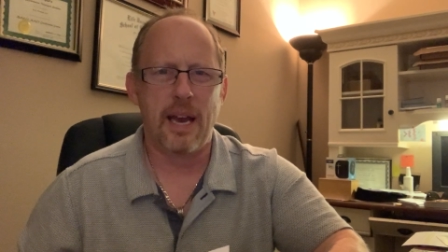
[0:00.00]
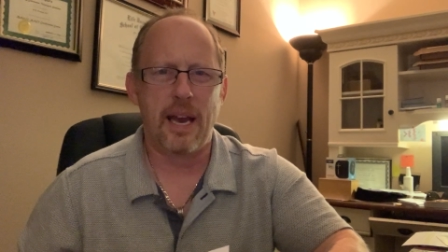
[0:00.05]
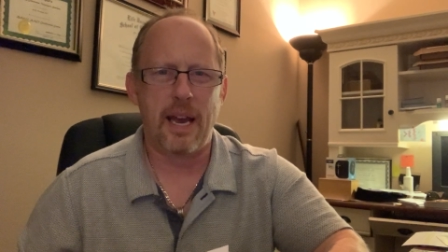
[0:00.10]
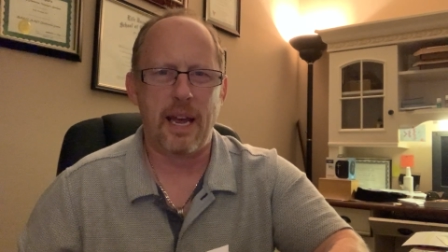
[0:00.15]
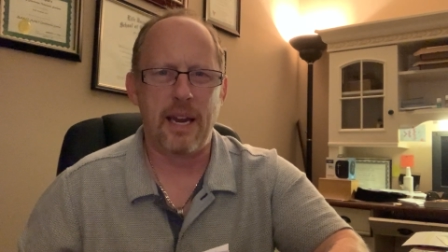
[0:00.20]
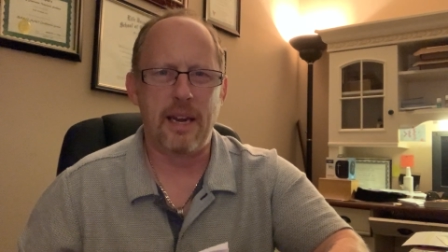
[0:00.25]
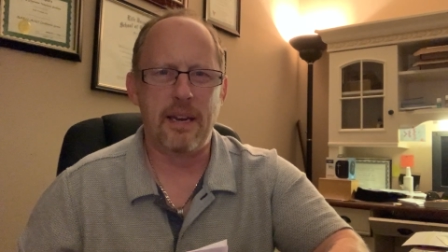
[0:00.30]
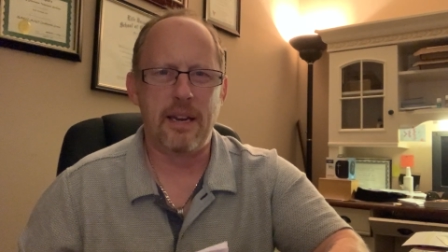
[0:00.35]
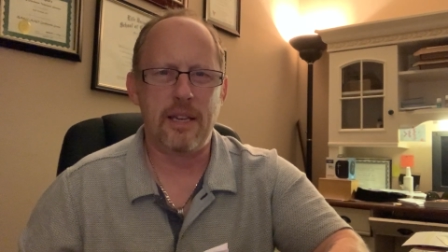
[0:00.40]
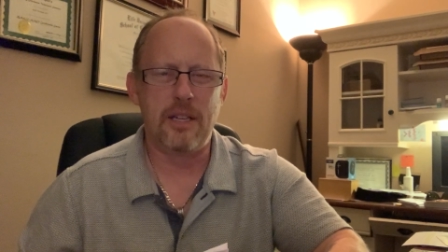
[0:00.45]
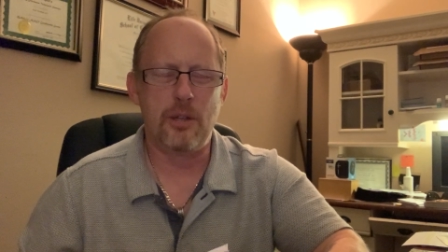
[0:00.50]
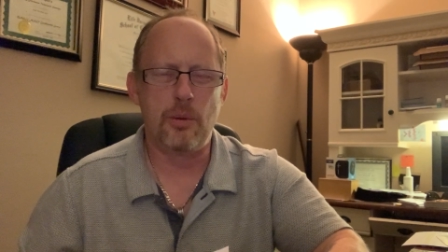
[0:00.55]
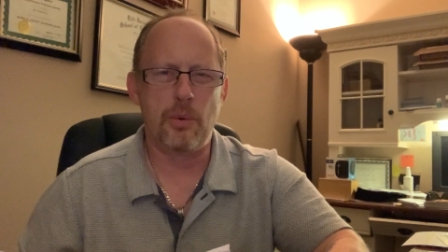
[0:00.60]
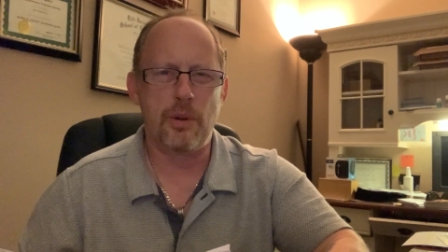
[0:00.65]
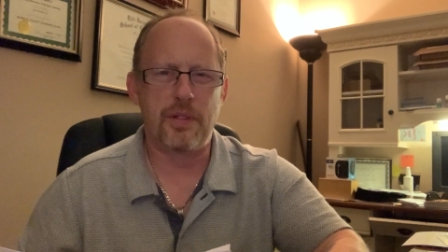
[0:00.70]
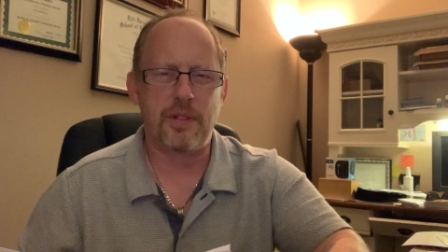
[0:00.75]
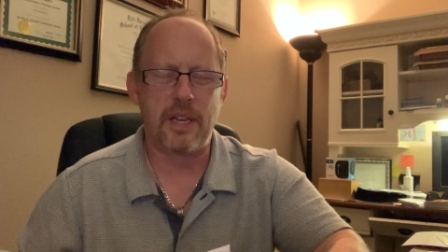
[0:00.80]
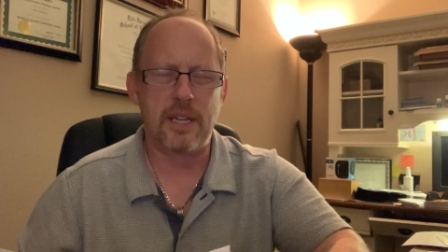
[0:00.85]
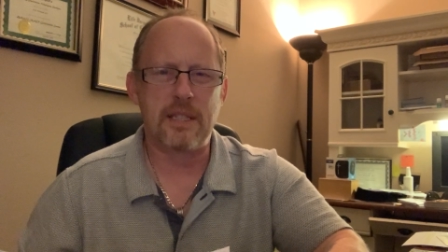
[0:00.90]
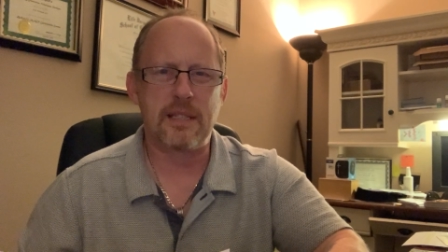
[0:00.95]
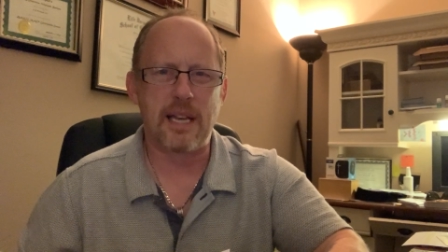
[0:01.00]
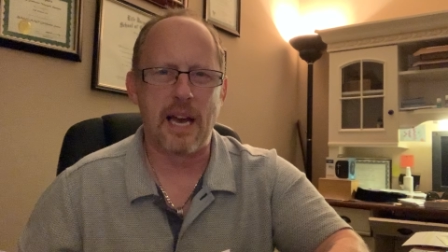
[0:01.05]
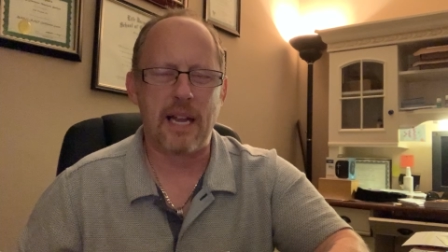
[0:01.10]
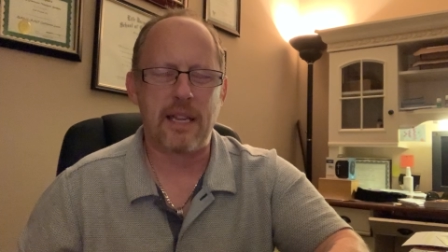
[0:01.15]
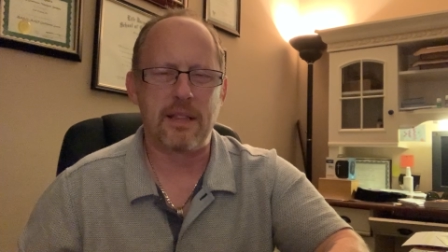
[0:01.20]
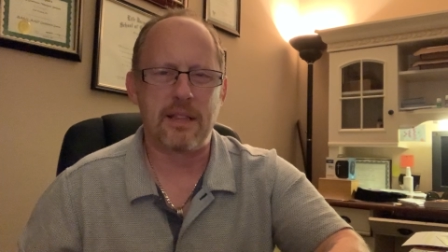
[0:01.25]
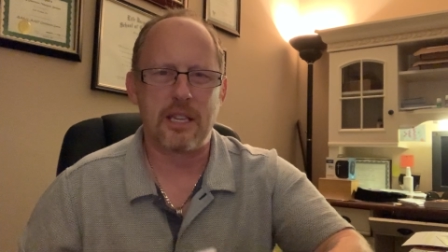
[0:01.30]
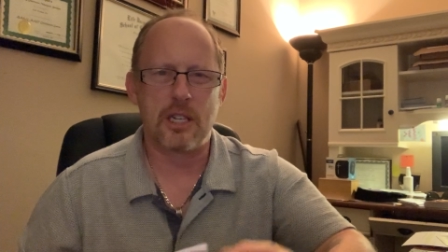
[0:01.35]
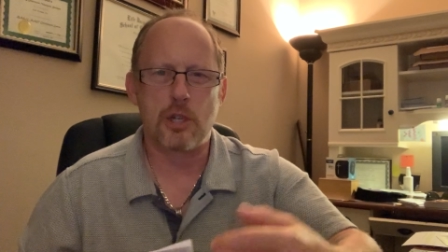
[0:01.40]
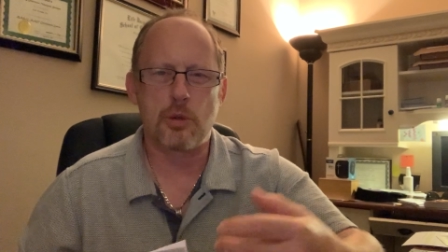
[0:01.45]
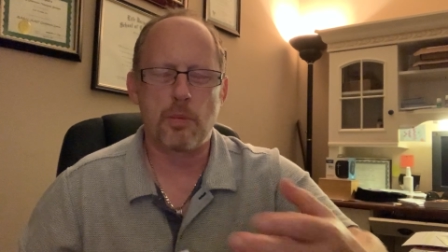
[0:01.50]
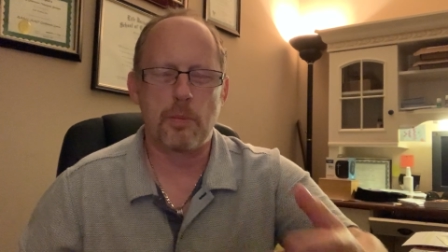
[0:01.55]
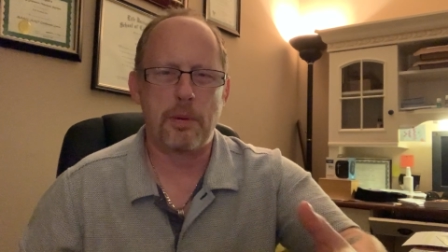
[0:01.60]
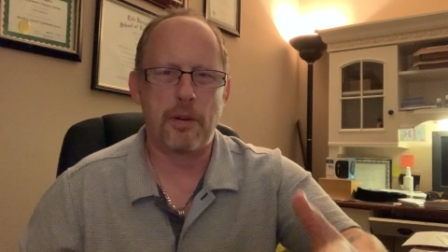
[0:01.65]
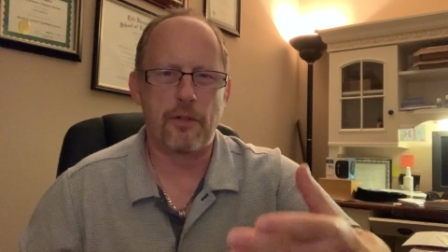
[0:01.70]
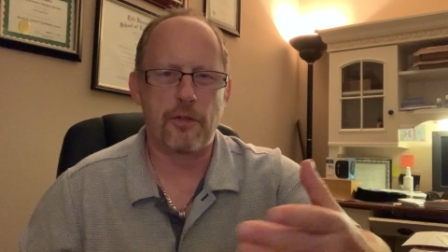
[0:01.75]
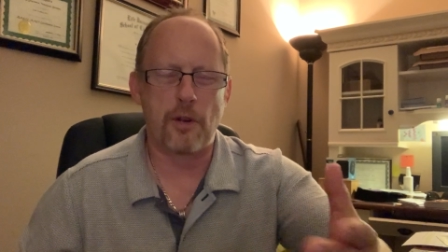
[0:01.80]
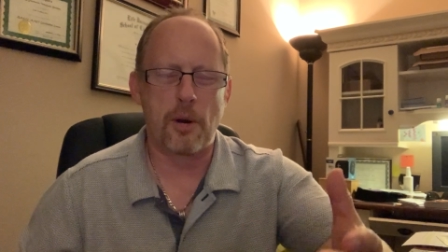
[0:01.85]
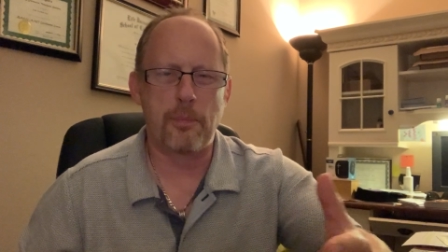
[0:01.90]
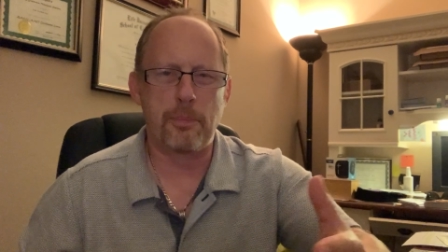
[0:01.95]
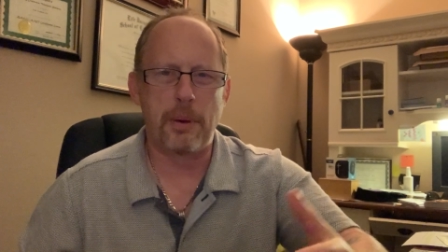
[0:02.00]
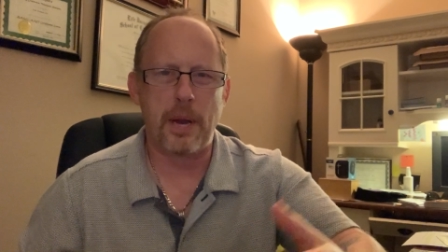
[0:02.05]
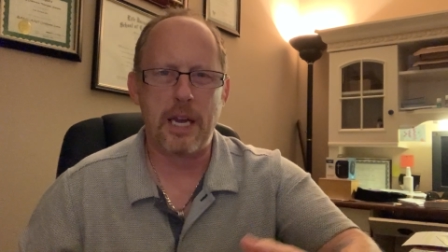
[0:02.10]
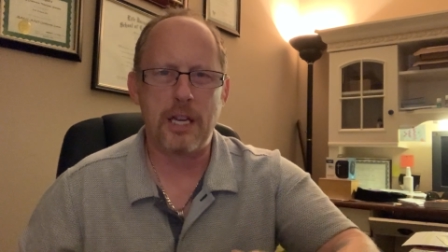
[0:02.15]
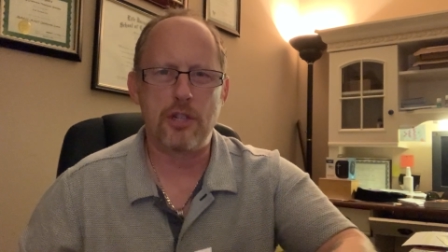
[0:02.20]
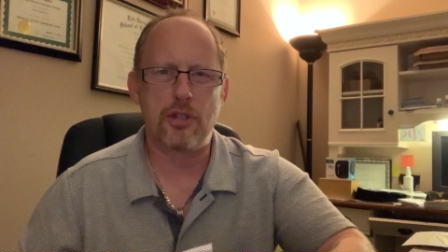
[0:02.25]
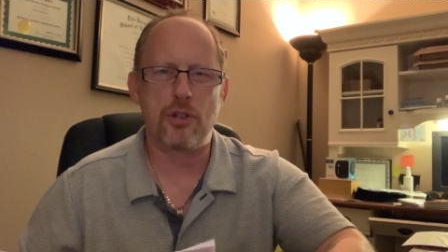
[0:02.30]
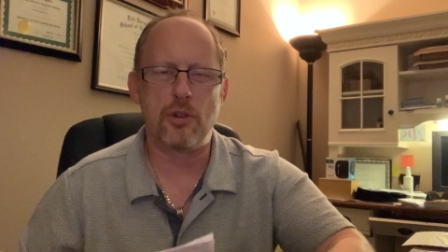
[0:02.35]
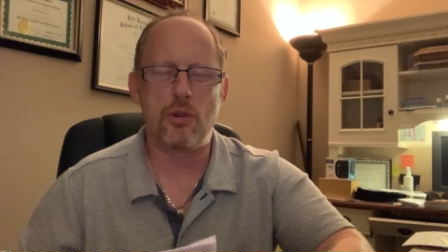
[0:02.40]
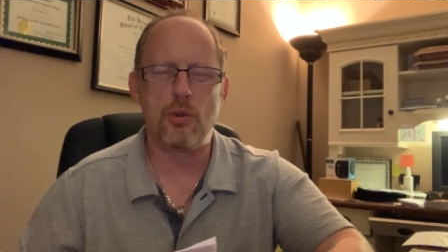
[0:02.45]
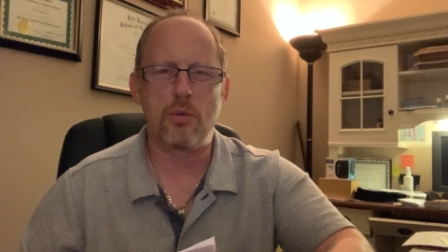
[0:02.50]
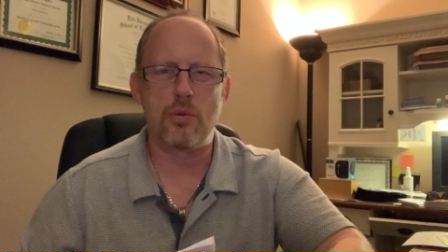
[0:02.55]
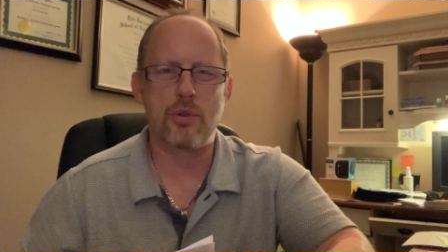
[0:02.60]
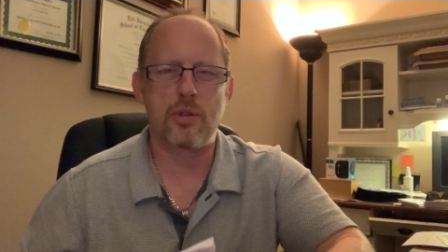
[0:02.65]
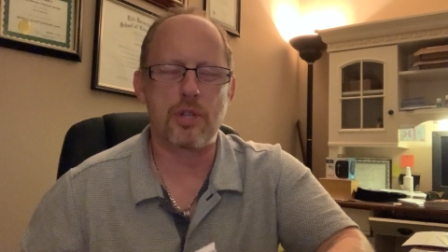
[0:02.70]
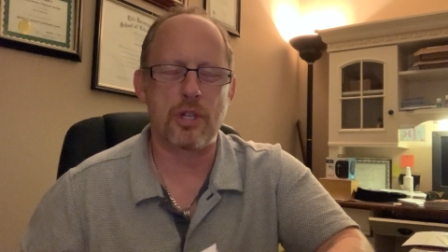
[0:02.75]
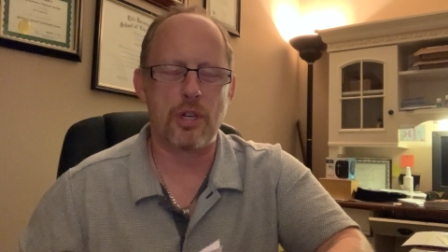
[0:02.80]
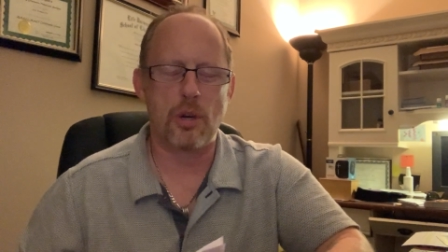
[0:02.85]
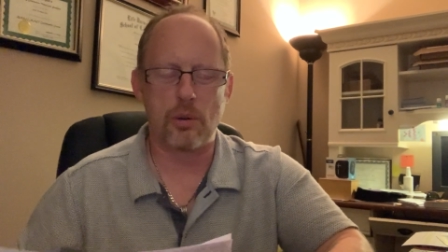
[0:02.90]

And you would think that this would be front page news.